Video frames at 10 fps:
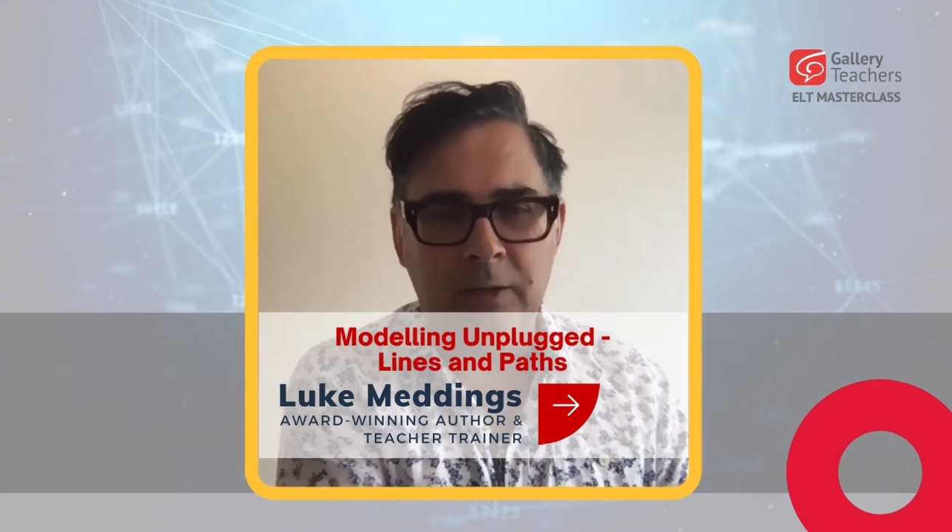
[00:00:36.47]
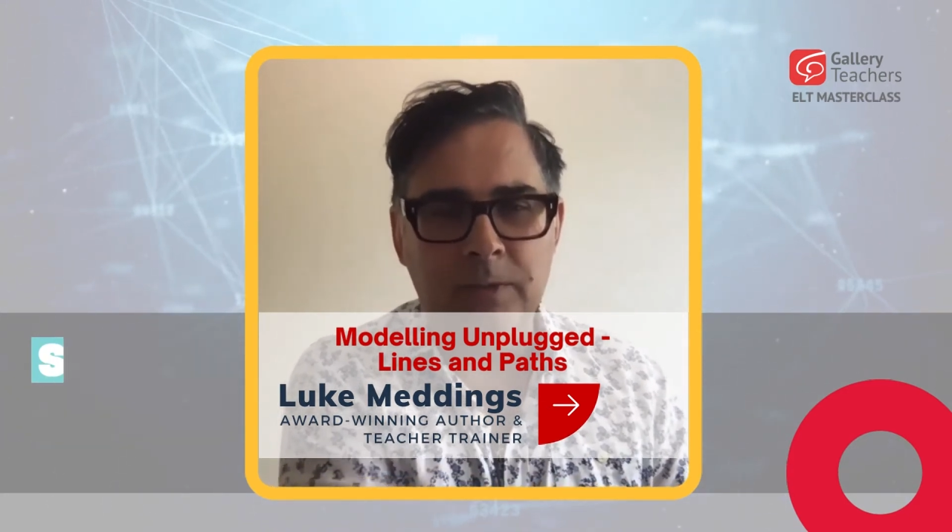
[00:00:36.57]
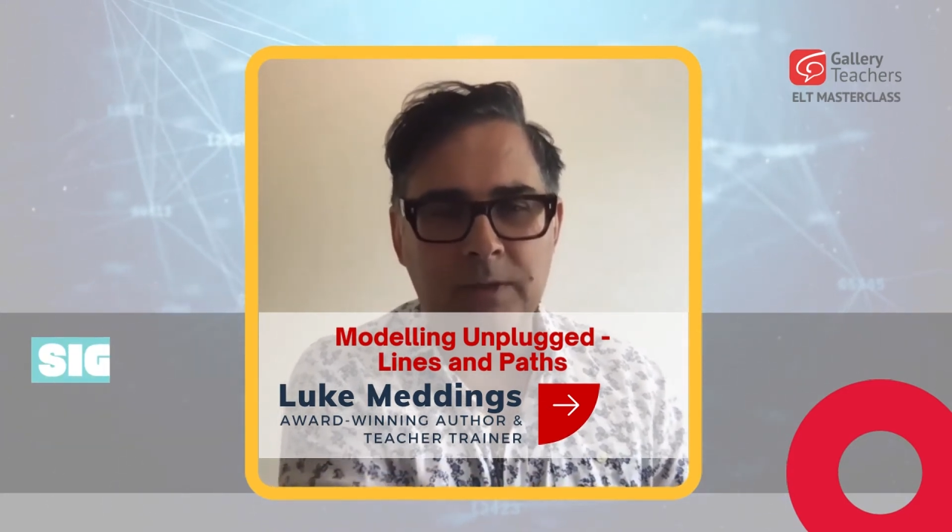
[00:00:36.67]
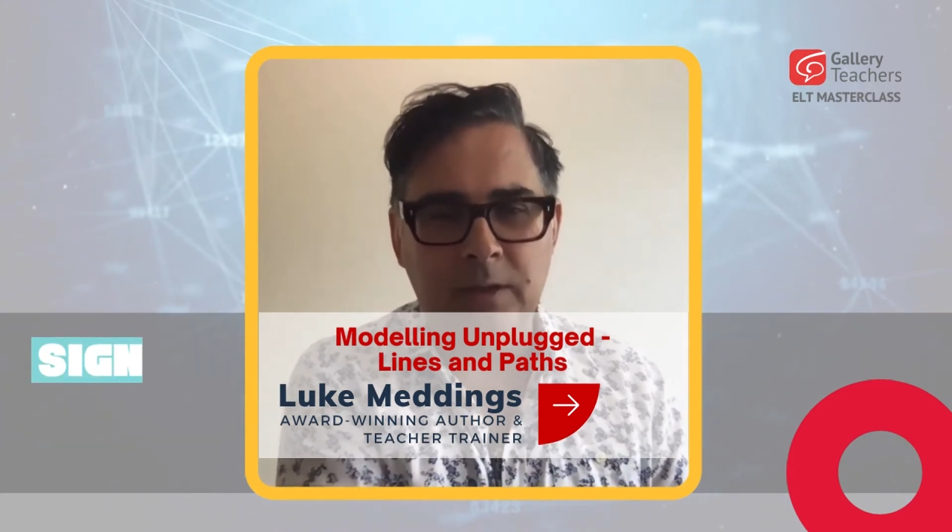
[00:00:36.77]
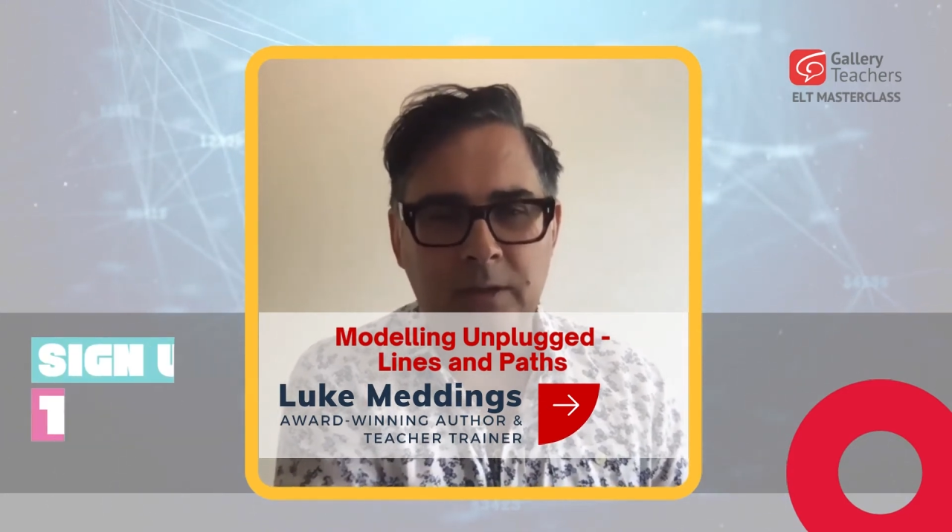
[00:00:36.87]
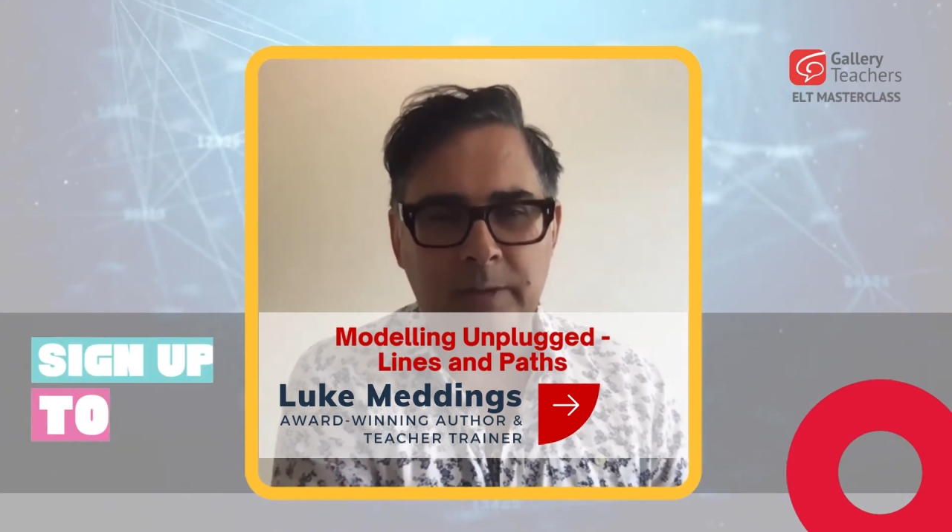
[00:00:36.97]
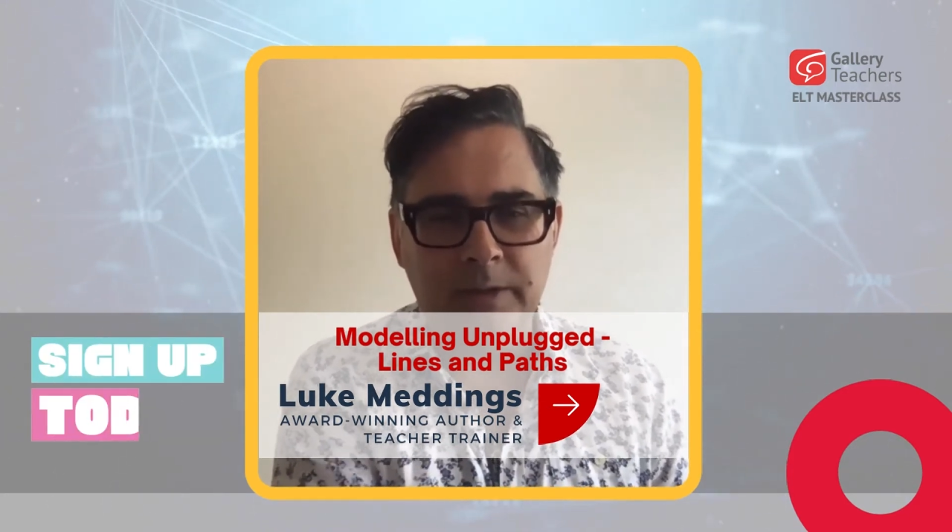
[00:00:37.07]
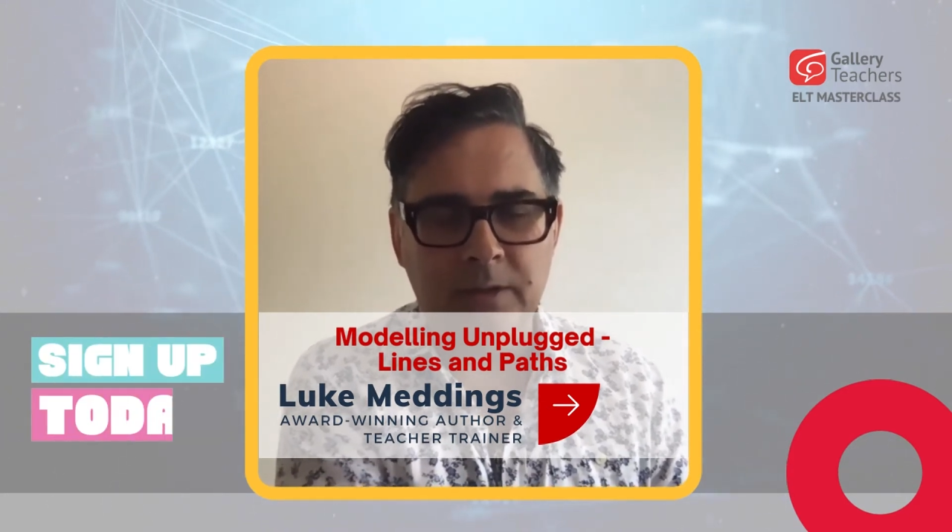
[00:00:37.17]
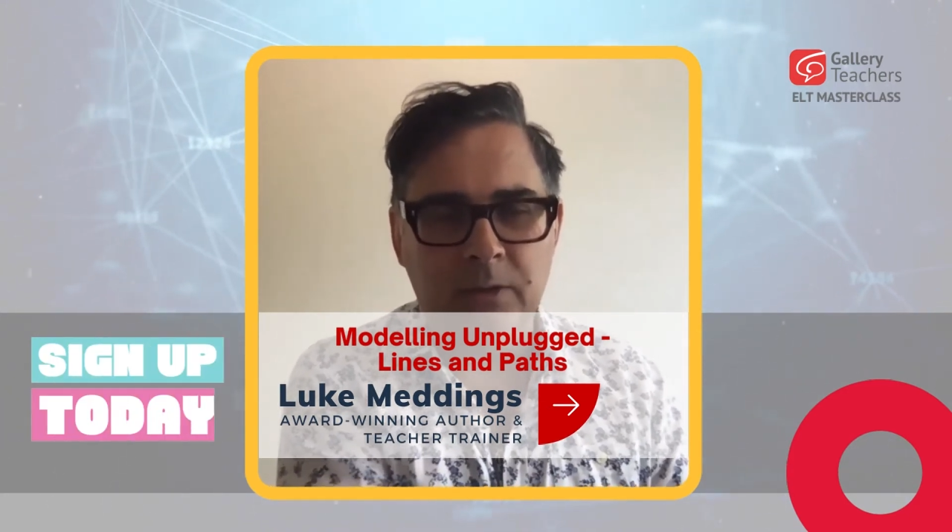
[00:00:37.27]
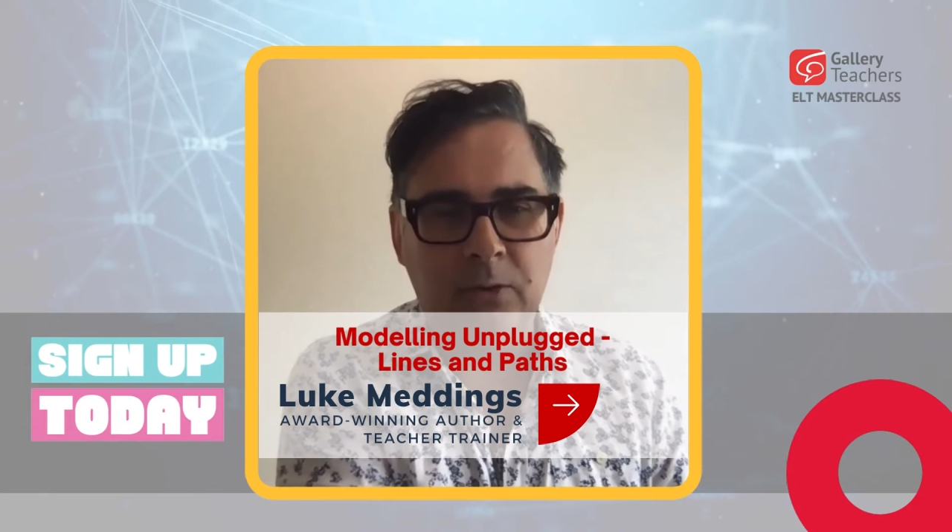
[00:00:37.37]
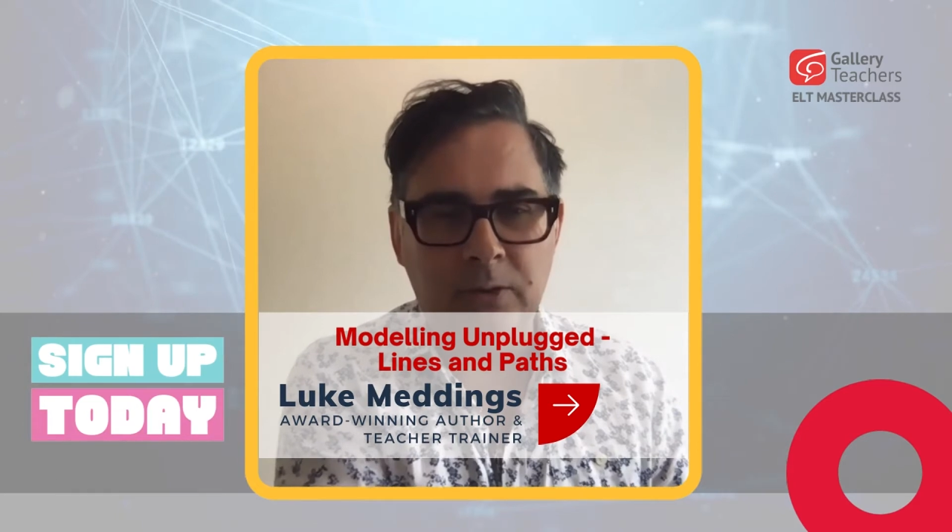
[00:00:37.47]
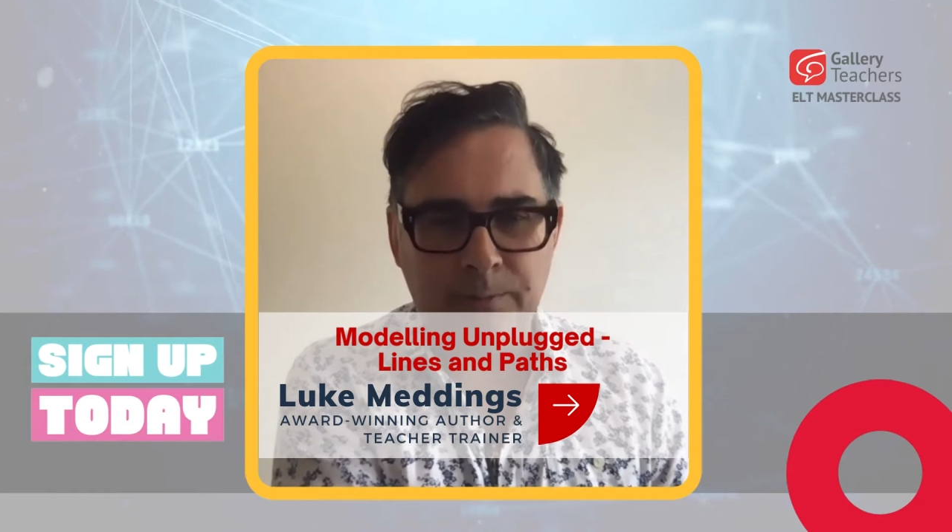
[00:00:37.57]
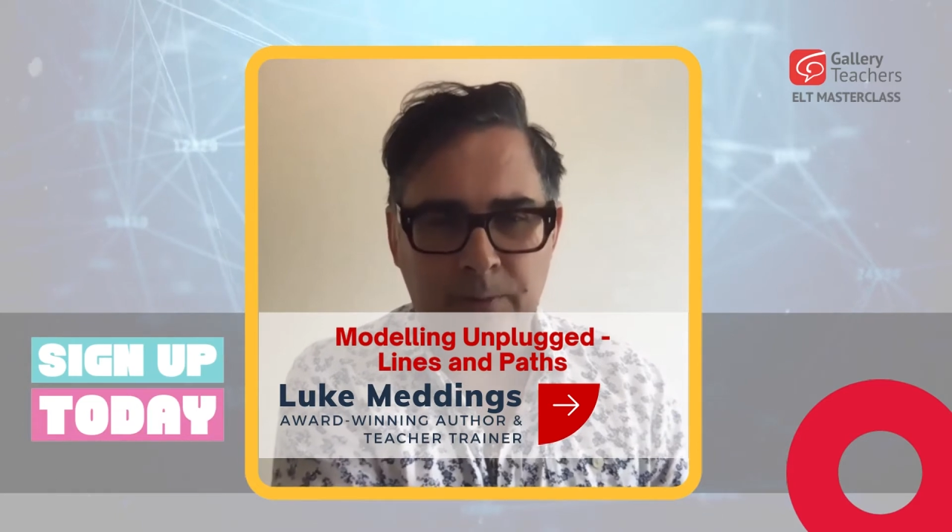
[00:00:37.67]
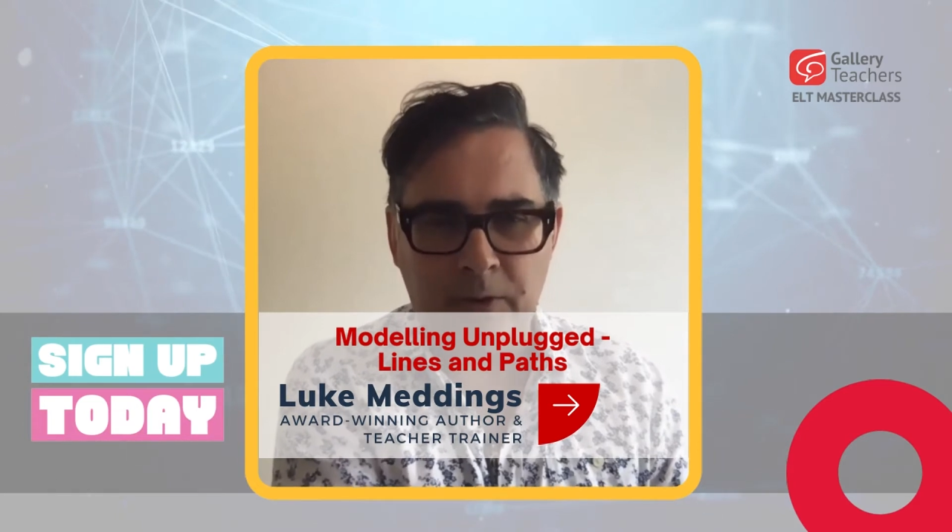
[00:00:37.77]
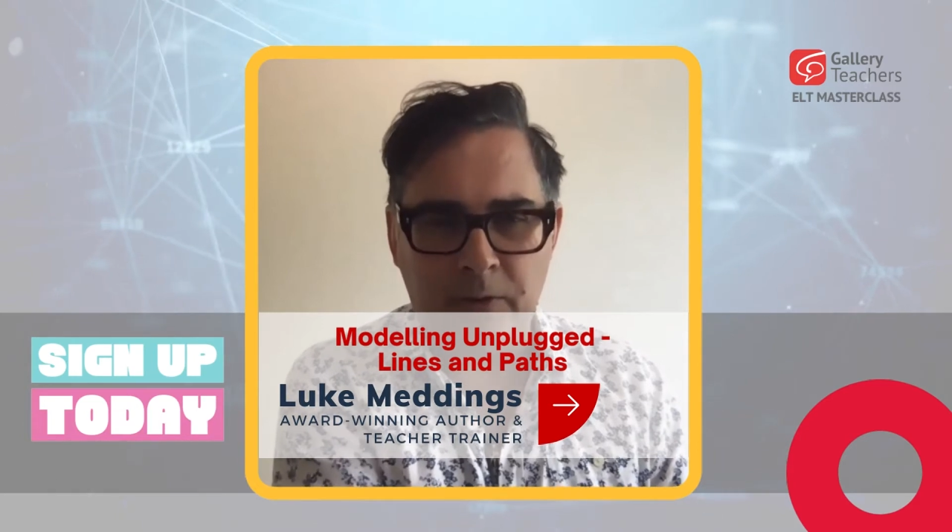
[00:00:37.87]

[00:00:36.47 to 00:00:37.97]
the syllabus, the course book,